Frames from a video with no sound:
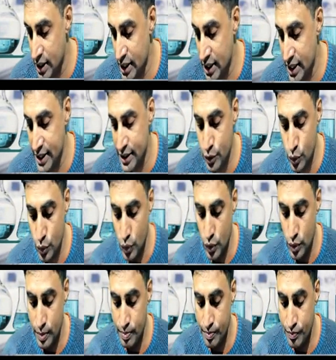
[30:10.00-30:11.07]

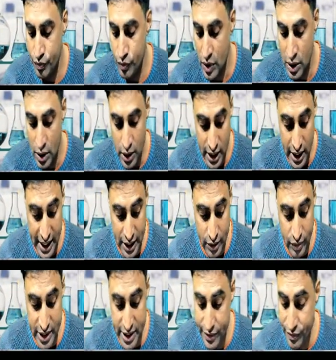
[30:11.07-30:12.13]
N2O.
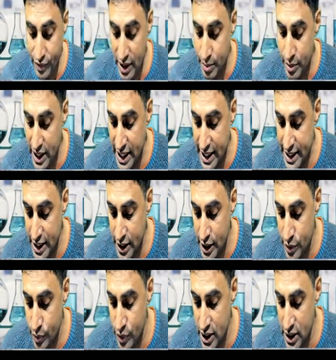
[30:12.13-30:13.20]
Likewise, if I am reacting it
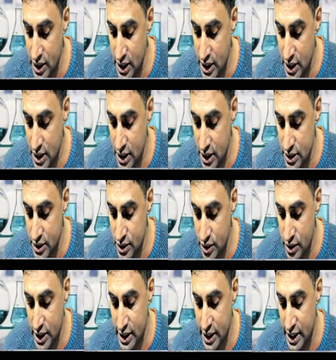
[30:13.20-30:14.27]
with the
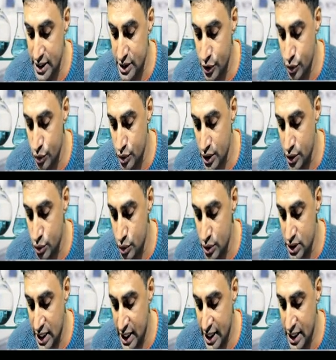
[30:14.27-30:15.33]
concentrated HNO3, so
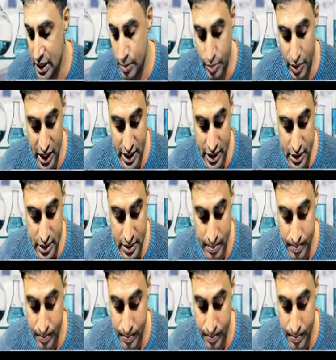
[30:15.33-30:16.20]
Zn plus